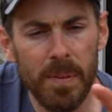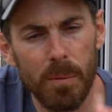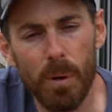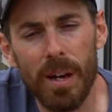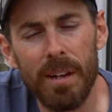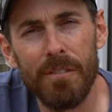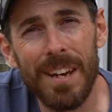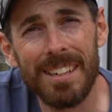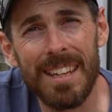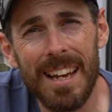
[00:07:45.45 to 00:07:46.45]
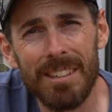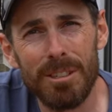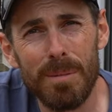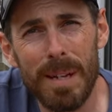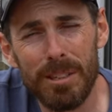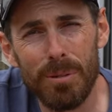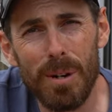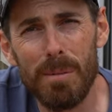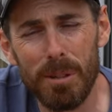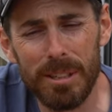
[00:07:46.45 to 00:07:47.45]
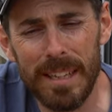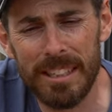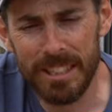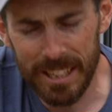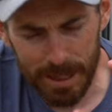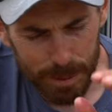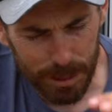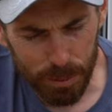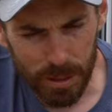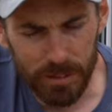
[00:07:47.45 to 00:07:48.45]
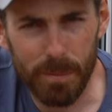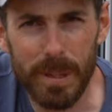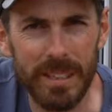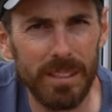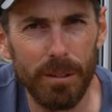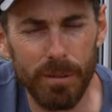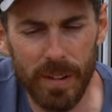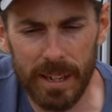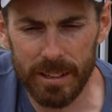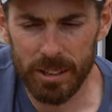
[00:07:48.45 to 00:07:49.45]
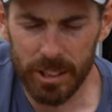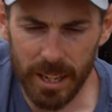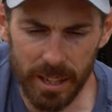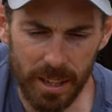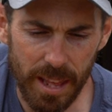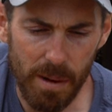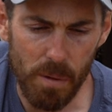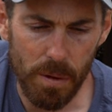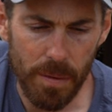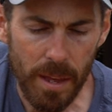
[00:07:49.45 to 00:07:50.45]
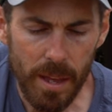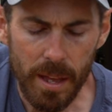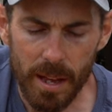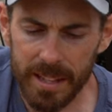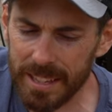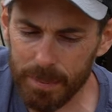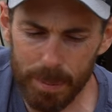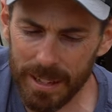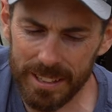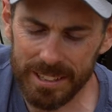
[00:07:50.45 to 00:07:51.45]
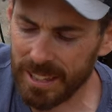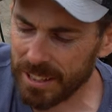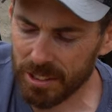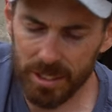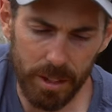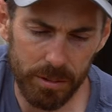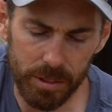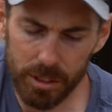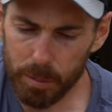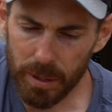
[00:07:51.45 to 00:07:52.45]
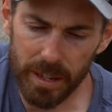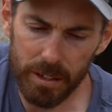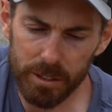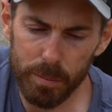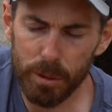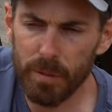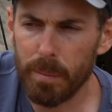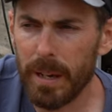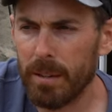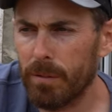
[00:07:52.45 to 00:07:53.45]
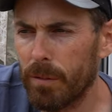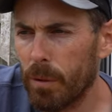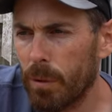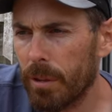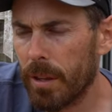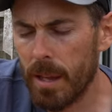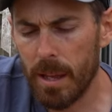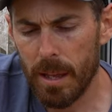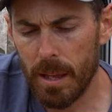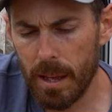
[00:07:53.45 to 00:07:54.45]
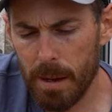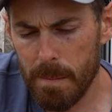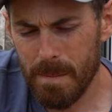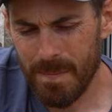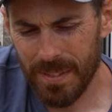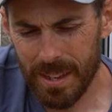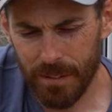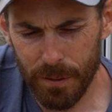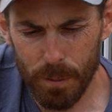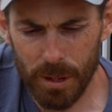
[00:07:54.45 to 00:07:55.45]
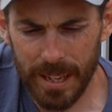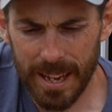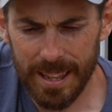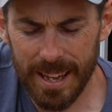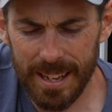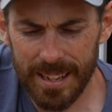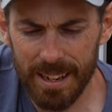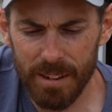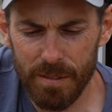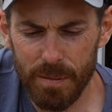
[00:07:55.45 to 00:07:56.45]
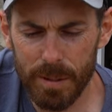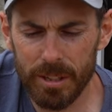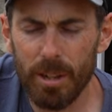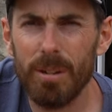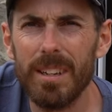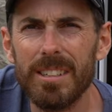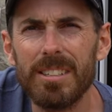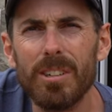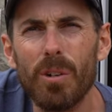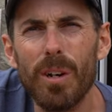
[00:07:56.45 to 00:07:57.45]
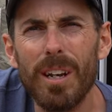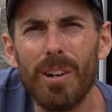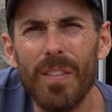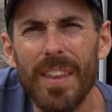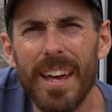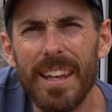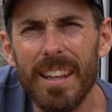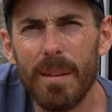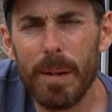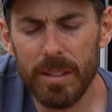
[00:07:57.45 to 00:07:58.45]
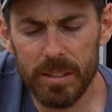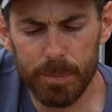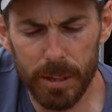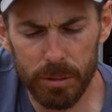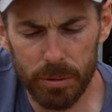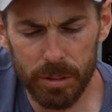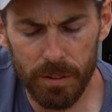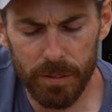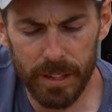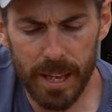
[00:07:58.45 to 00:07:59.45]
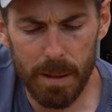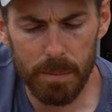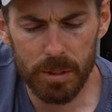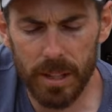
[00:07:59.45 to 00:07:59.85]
What effects that has on the metal, I'm not an engineer, but it's worked for me, so fact check that one. And then, but like I say, just loads of spray, loads of moving back and forth. Um, if you want to get that kind of Metolius oil on there, then you make the special stuff for cams.